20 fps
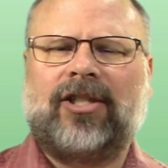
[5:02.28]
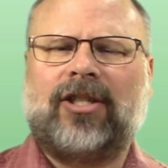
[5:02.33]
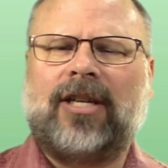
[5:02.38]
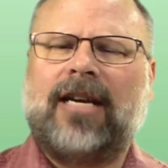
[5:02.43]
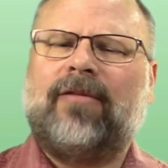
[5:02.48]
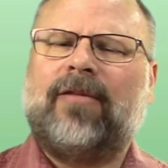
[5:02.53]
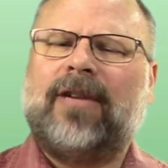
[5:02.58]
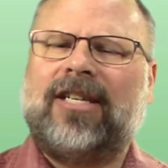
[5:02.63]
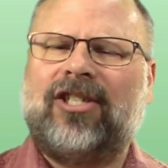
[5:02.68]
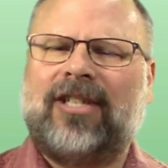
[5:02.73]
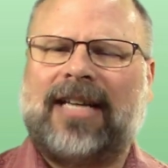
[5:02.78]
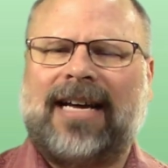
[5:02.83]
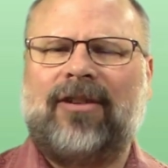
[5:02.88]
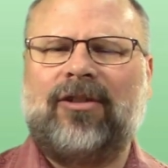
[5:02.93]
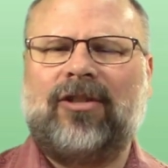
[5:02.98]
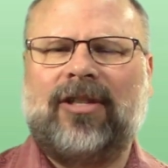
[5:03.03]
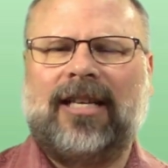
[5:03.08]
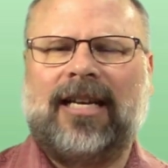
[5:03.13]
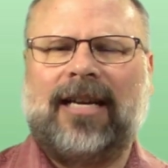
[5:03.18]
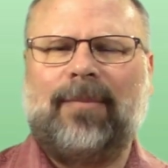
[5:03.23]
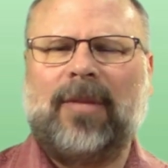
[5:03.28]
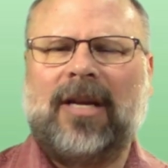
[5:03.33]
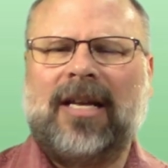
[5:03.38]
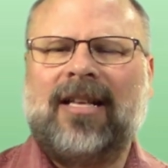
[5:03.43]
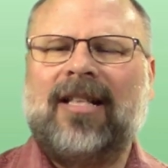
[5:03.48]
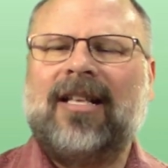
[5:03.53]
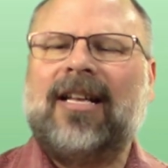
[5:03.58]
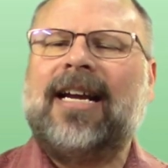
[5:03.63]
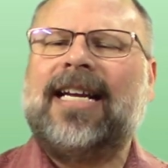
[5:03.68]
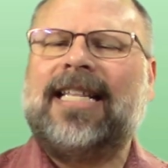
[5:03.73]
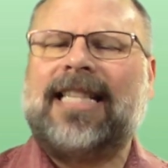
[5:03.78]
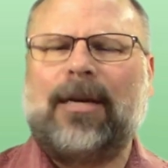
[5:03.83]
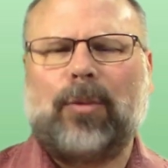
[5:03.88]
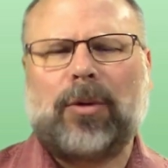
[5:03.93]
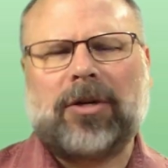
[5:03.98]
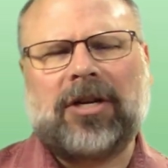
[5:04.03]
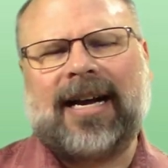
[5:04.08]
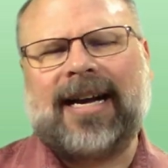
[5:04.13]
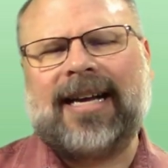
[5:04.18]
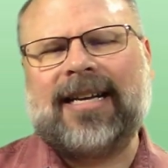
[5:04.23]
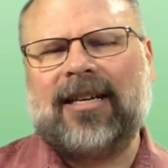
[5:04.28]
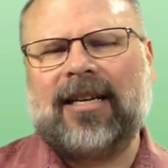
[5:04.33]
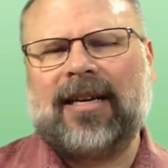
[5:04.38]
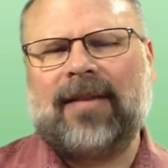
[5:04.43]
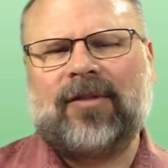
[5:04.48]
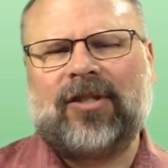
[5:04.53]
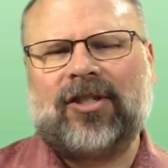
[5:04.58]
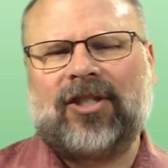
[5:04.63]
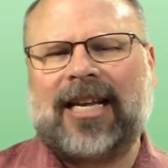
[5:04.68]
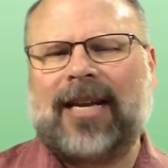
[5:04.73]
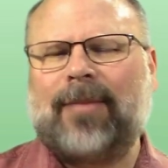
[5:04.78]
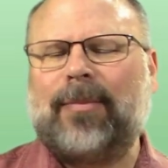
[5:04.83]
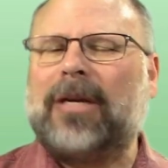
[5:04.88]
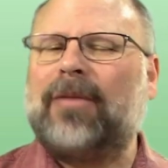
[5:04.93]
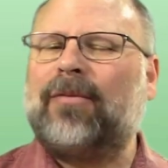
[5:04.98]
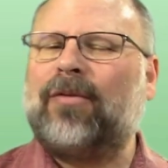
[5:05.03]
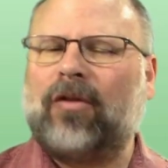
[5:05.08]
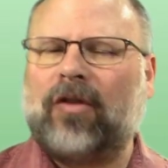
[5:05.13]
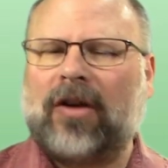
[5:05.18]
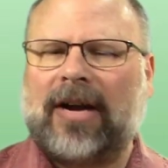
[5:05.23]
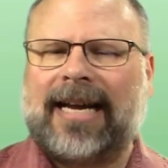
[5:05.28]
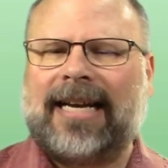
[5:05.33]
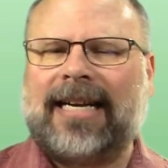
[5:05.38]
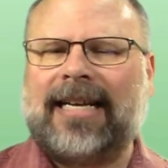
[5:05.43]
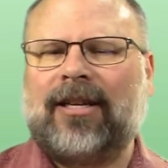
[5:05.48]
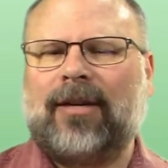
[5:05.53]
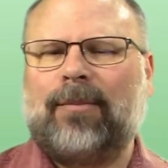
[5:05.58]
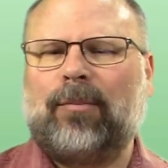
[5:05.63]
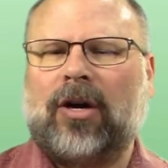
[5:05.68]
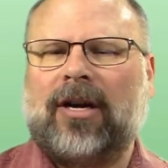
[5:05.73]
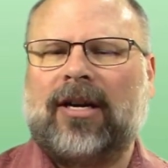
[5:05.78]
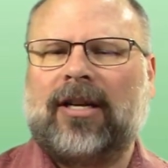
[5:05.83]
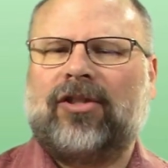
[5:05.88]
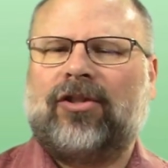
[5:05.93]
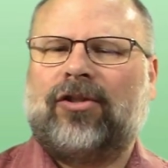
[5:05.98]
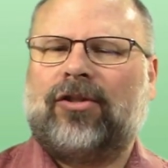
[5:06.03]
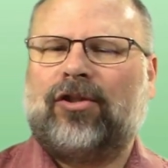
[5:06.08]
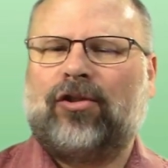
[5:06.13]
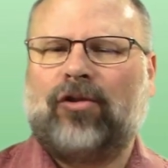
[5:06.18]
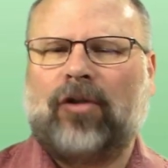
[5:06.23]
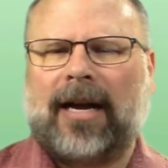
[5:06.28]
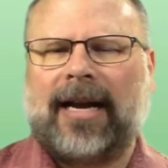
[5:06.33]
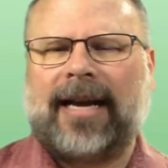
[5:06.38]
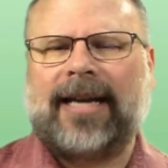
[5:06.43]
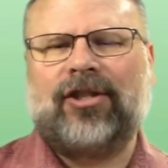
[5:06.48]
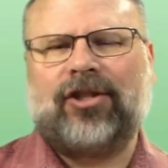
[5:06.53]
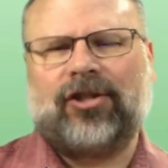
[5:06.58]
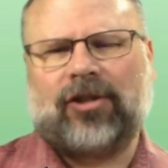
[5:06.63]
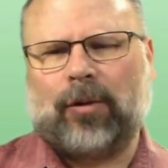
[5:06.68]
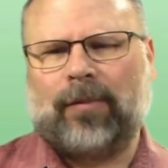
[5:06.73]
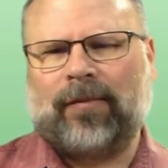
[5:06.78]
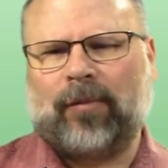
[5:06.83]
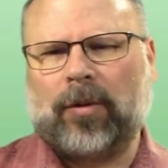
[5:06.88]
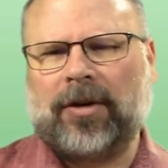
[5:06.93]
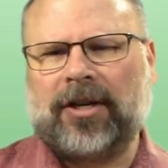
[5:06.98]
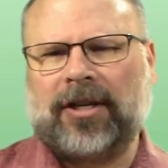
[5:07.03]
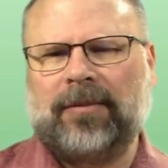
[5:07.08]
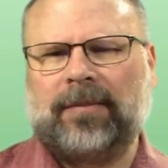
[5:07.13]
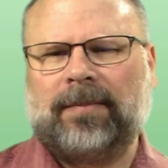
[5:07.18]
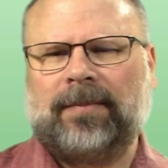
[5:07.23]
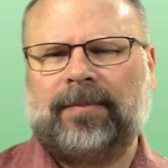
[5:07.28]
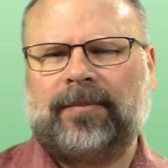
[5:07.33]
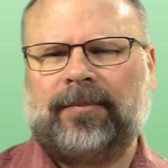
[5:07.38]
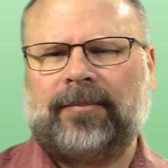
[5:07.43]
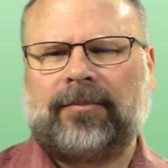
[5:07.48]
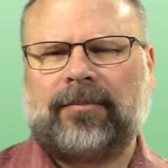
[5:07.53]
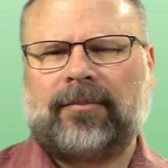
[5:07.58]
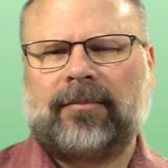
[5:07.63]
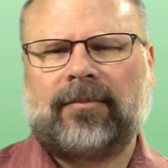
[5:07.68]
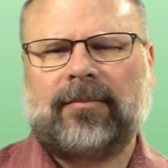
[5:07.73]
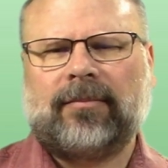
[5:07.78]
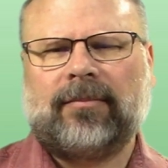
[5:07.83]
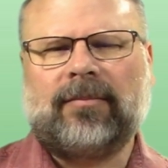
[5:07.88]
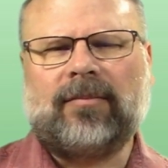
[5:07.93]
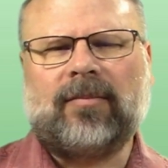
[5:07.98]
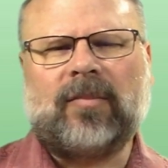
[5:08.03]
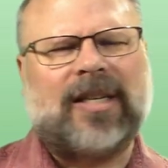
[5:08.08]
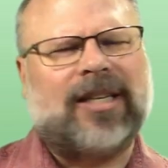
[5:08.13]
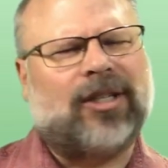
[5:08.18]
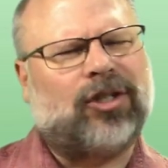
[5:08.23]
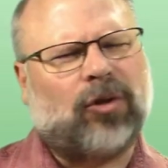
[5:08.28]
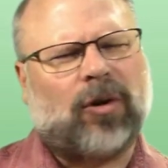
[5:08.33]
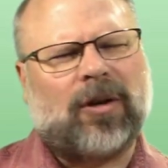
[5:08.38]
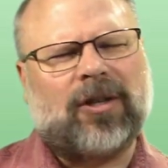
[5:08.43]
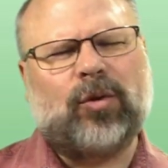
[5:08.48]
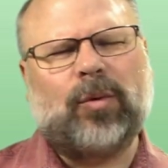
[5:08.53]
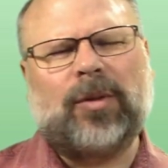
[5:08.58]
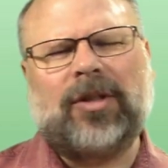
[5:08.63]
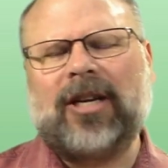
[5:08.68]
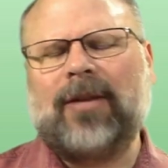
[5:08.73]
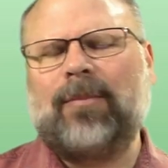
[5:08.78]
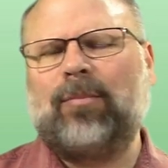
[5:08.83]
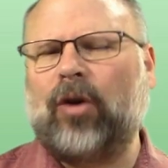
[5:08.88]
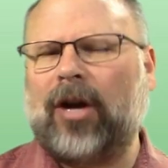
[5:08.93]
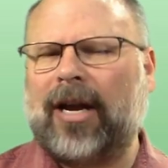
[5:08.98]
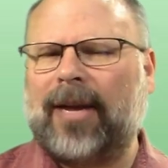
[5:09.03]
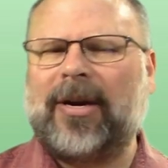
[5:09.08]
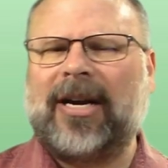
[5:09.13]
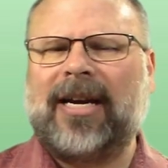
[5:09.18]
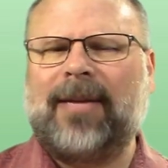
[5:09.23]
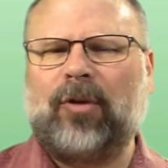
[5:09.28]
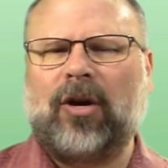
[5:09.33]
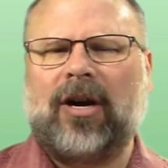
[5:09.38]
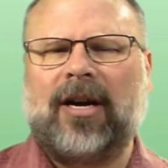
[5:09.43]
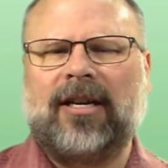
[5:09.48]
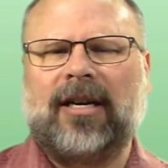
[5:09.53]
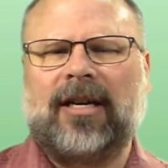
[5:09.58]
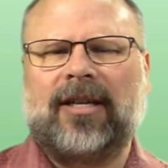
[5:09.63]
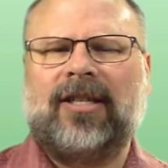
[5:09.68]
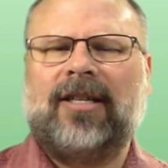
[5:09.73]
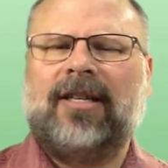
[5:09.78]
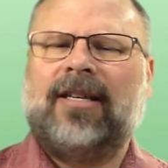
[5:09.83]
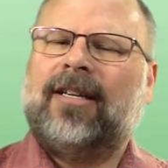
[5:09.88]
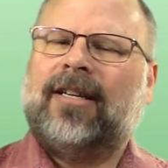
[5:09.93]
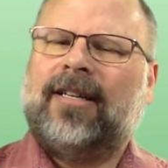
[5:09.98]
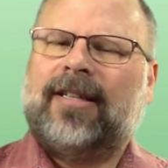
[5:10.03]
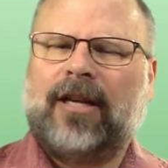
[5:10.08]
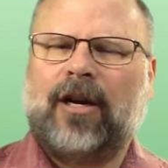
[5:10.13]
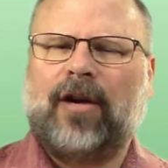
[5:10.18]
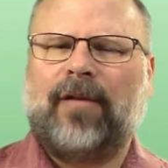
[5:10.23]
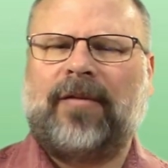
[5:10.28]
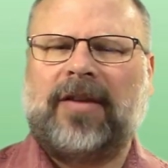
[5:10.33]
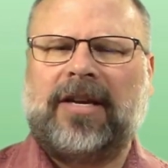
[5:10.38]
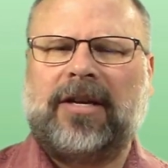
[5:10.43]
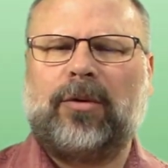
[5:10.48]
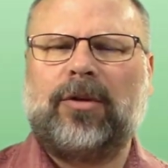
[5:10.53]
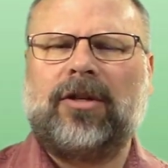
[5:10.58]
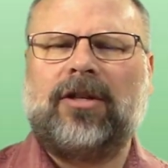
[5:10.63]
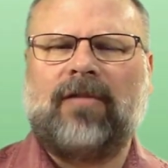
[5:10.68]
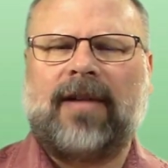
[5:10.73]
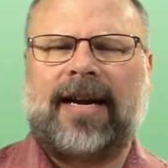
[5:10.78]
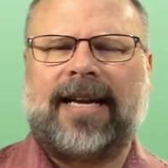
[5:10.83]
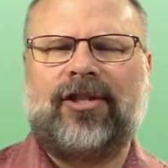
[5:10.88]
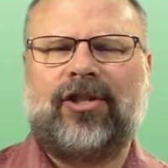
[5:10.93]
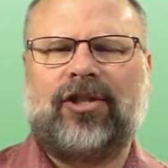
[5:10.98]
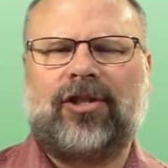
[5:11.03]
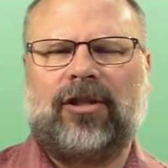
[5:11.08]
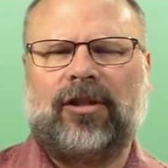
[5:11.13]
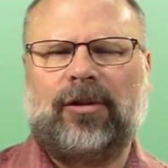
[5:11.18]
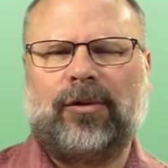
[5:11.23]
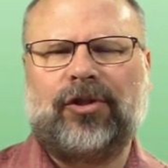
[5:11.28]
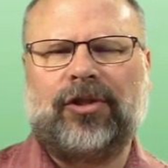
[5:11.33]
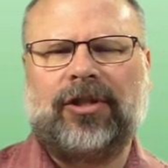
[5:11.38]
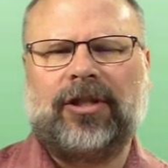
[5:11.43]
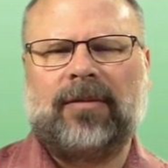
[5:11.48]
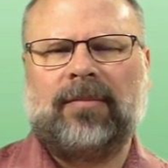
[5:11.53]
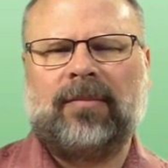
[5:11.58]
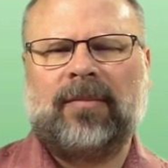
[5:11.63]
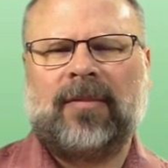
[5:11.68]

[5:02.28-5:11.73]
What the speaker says: I reached out to them and they were kind enough to send me a variety of their products to try and show for you. It starts with their primary product, their field and range solution.